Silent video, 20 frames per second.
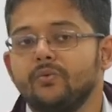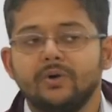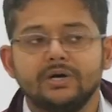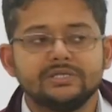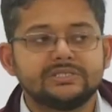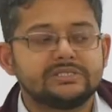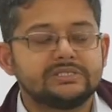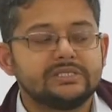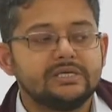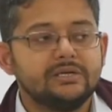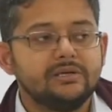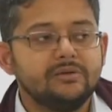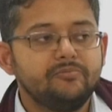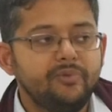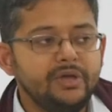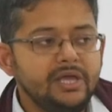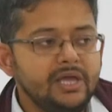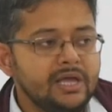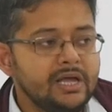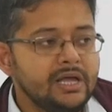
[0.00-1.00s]
was
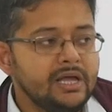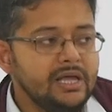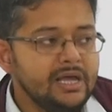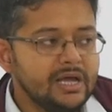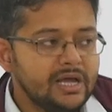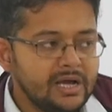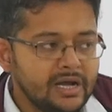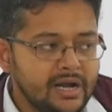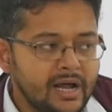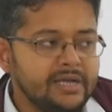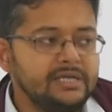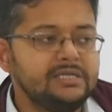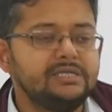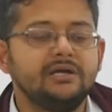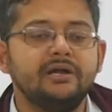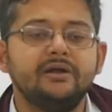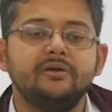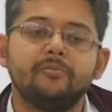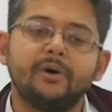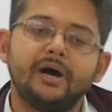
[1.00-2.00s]
being
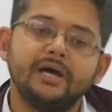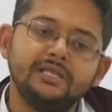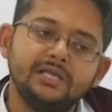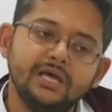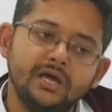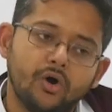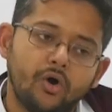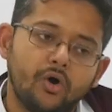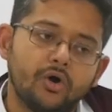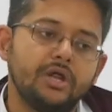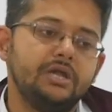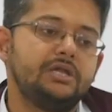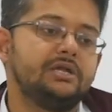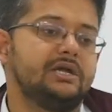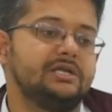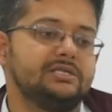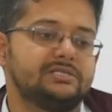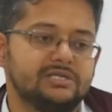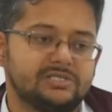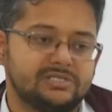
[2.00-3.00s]
ignited by the
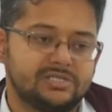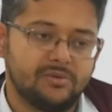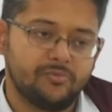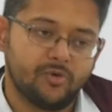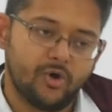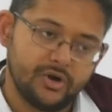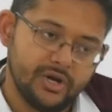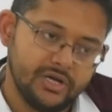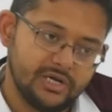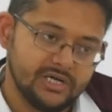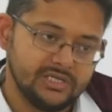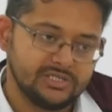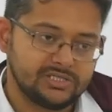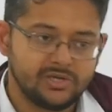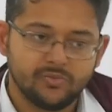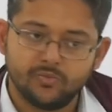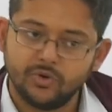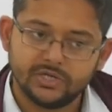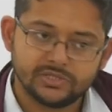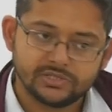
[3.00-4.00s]
auditory system, auditory
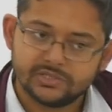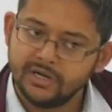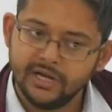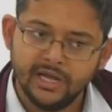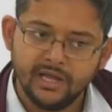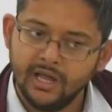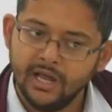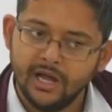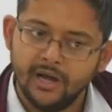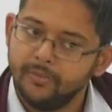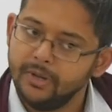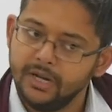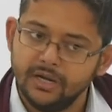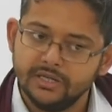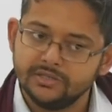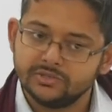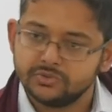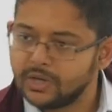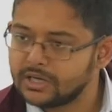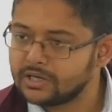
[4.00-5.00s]
stimulus. Ringing a bell
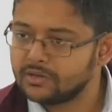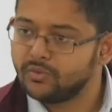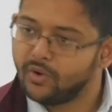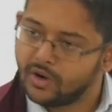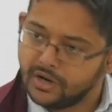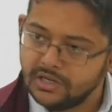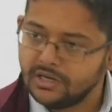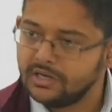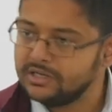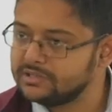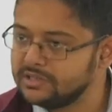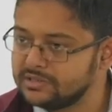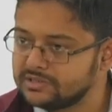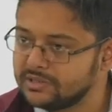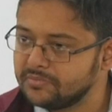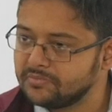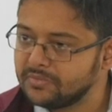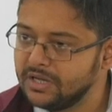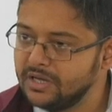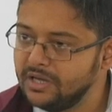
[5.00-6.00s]
is what? Auditory
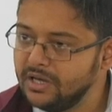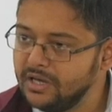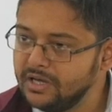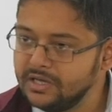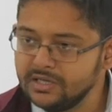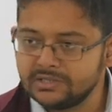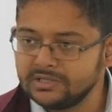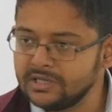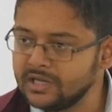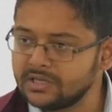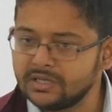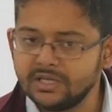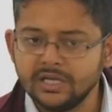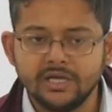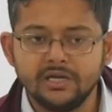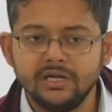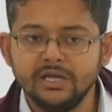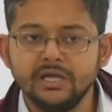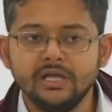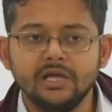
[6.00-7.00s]
system. It's
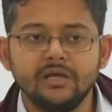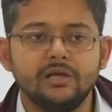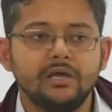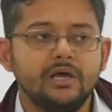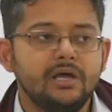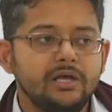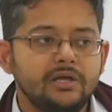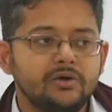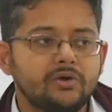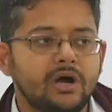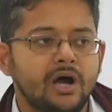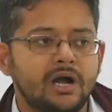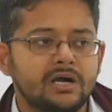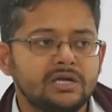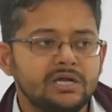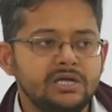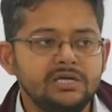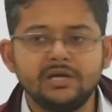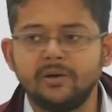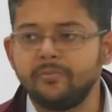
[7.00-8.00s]
nothing ringing. You
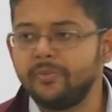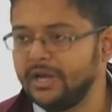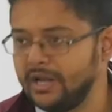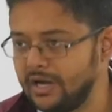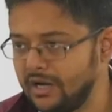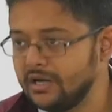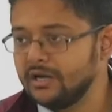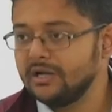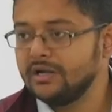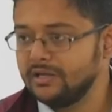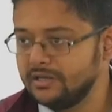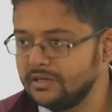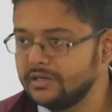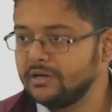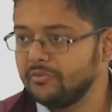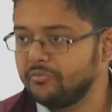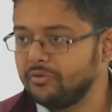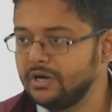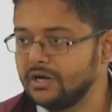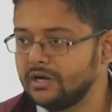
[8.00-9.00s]
can't eat a bell,
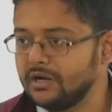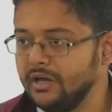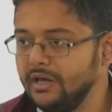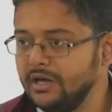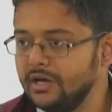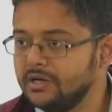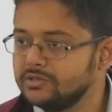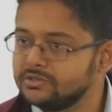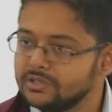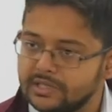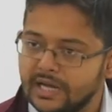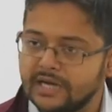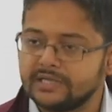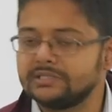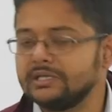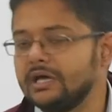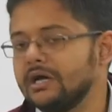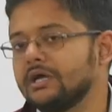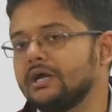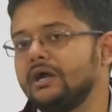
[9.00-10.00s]
definitely. So
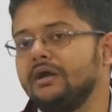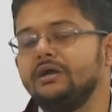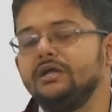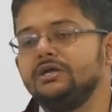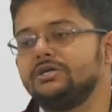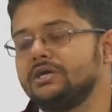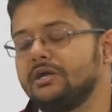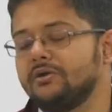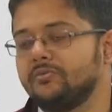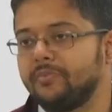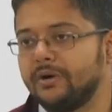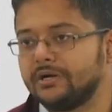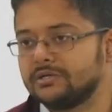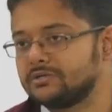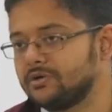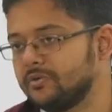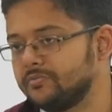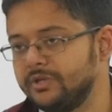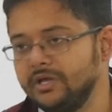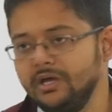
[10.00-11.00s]
that's the conditioned part
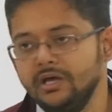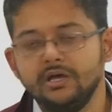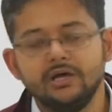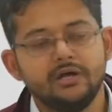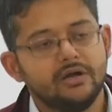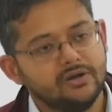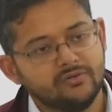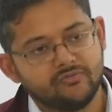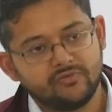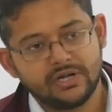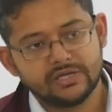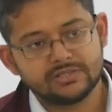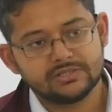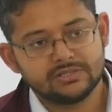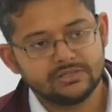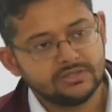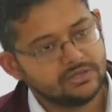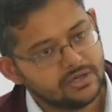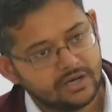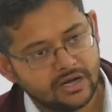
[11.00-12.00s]
of the reflex.
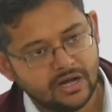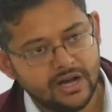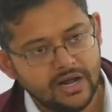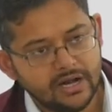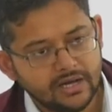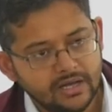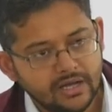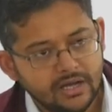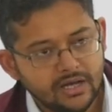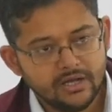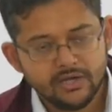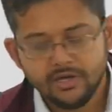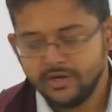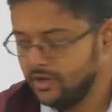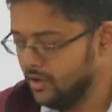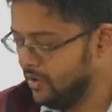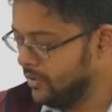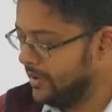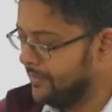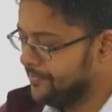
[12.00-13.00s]
Clear?
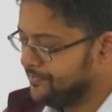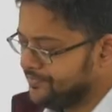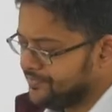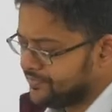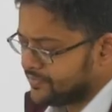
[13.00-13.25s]
Okay.